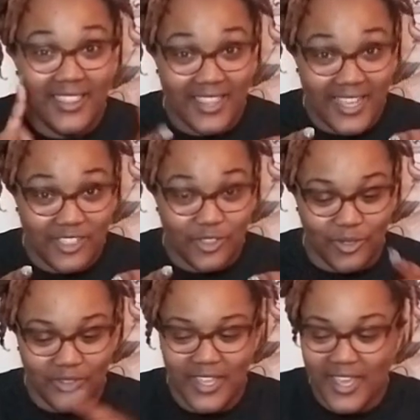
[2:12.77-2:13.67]
That's true.
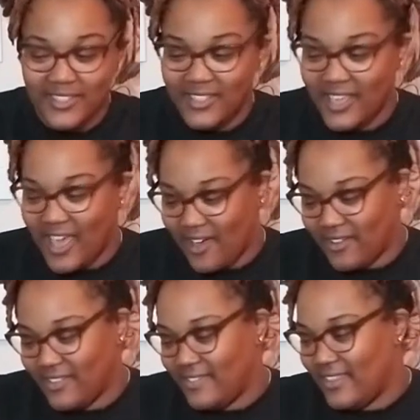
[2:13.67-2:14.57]
So yeah,
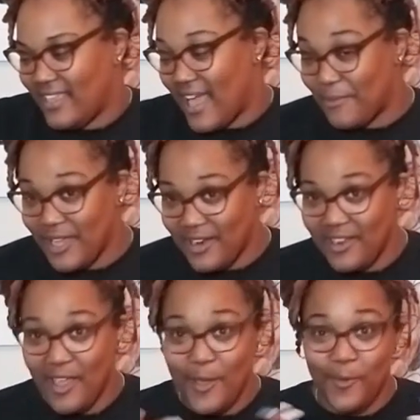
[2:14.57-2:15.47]
I'm here
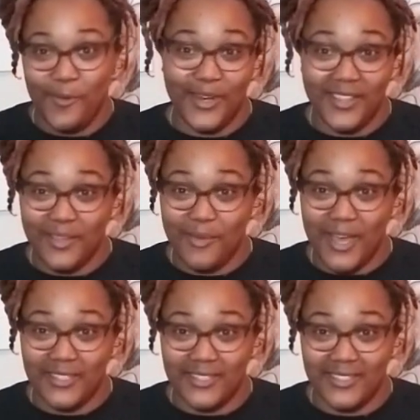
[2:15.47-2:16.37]
with another
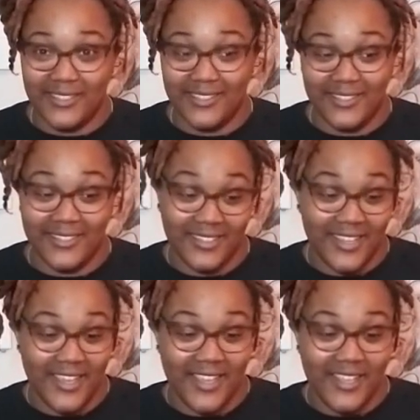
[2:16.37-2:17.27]

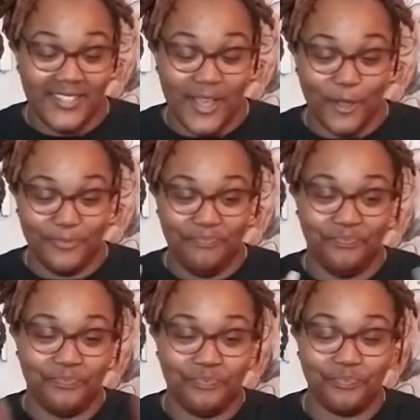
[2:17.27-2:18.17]
unboxing. So
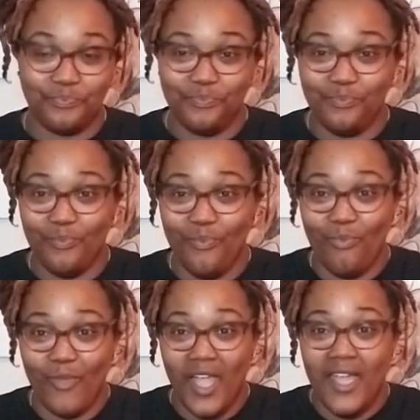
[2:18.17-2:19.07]

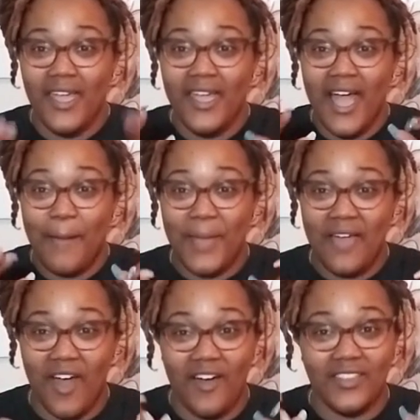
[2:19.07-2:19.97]
I'm gonna
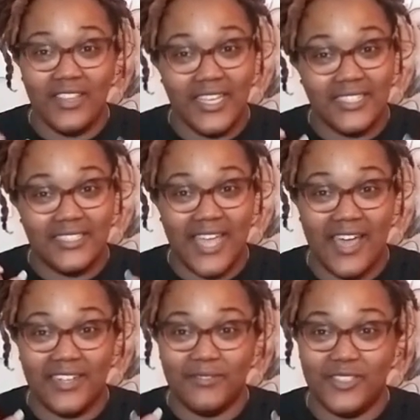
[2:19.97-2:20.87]
have all the links
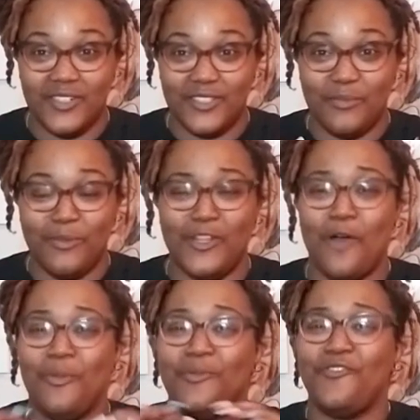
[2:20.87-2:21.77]
down in the description
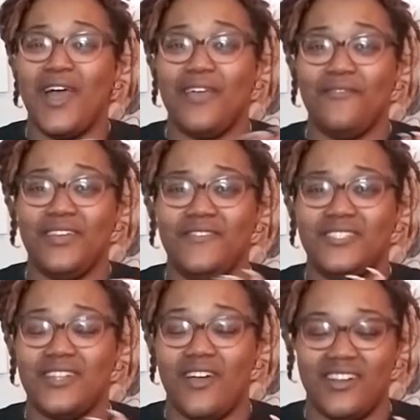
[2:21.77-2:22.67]
below. But before I even
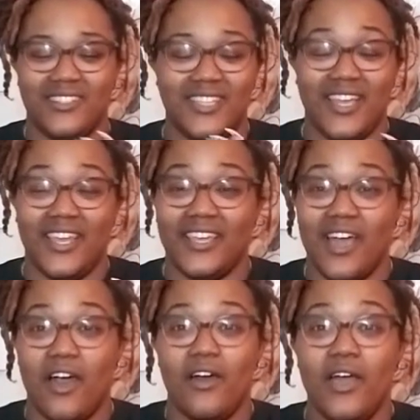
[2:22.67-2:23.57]
start, I'm gonna say that
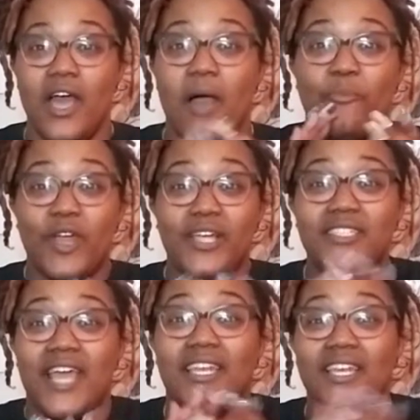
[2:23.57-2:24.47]
y'all
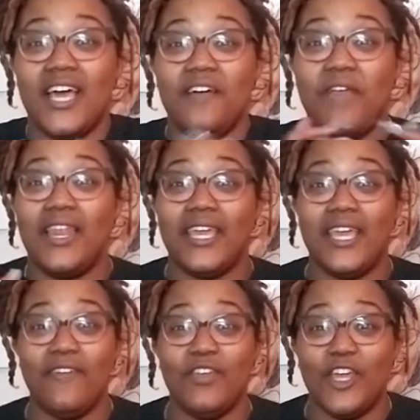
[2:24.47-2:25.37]
appreciate the love y'all are
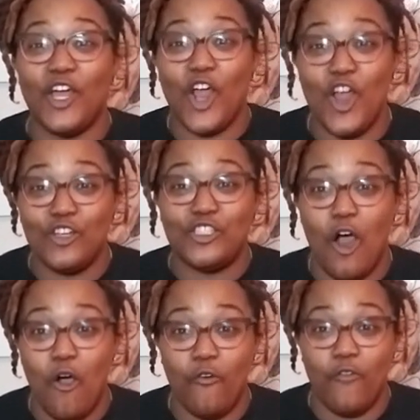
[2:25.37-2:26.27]
giving your girl
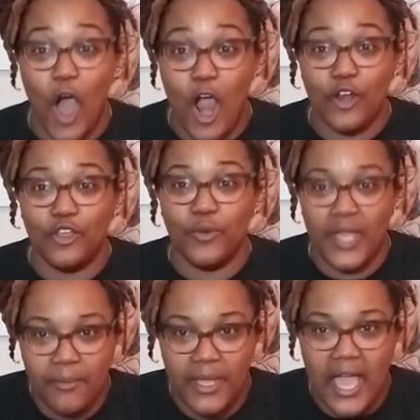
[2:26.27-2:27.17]
so far. Do you
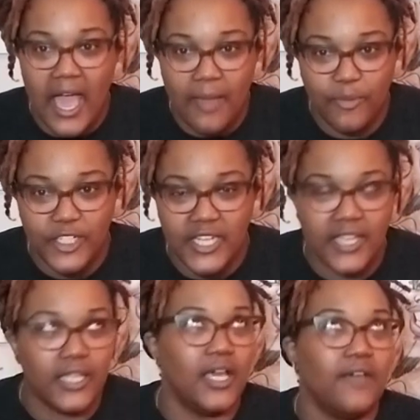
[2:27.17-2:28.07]
hear me? I
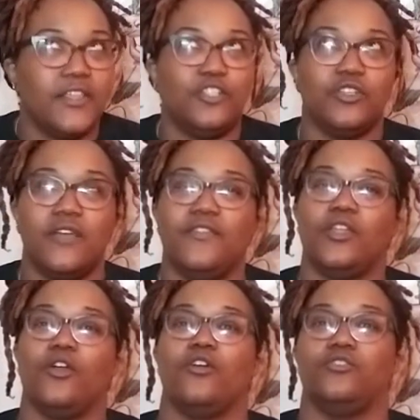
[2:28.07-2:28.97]
appreciate the love that you're giving
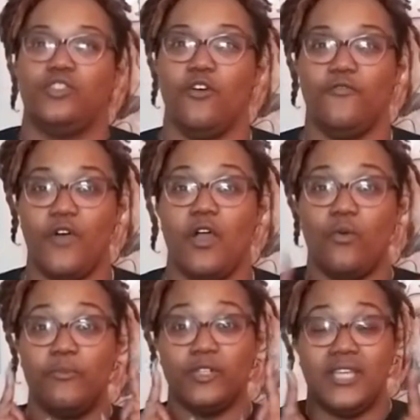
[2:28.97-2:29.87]
the girl so far.
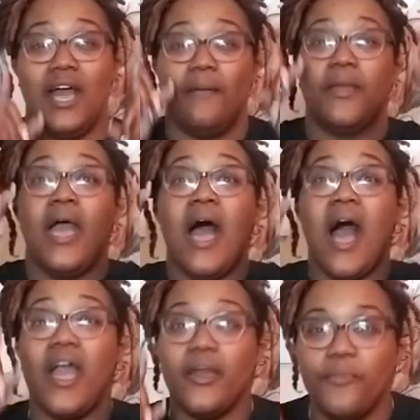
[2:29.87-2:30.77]
One more time,
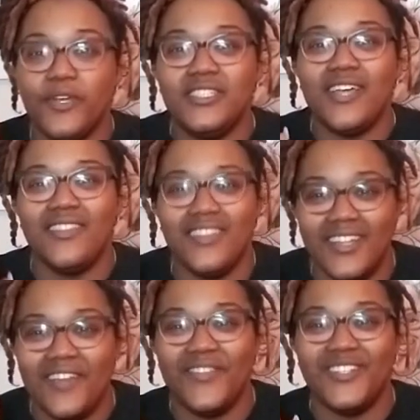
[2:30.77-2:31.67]
I appreciate the
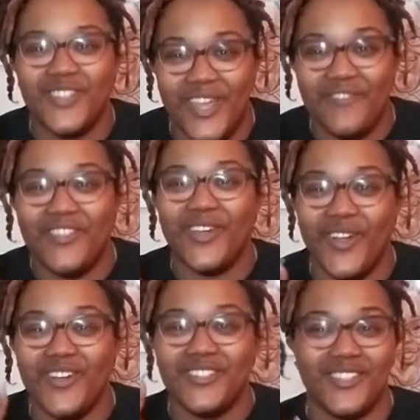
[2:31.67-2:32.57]
love that you're giving the
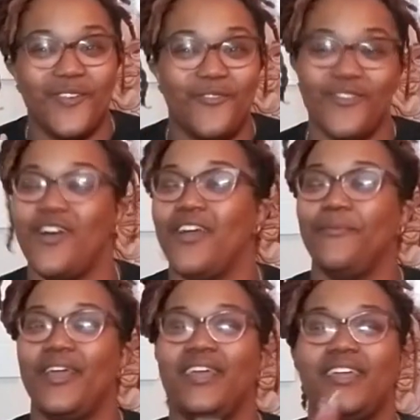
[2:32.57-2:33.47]
girl so far,
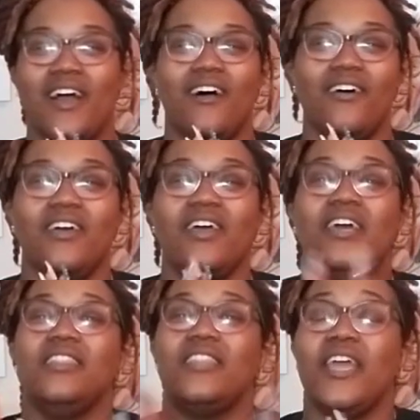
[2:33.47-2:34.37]
man. Y'all,
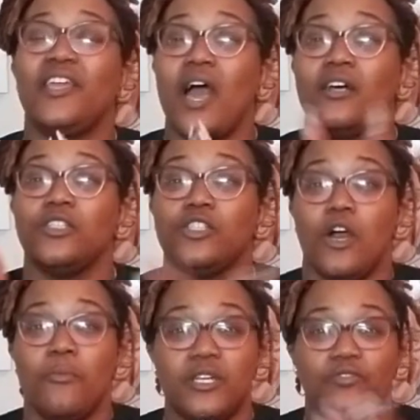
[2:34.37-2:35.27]
thank y'all
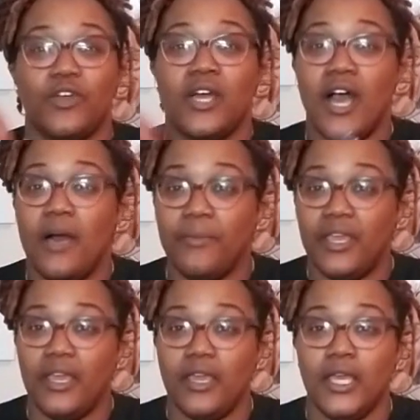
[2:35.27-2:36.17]
so much for
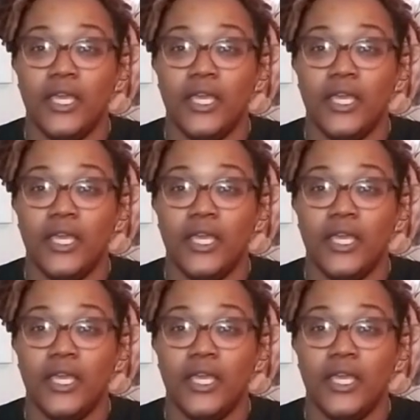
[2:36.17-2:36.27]
coming.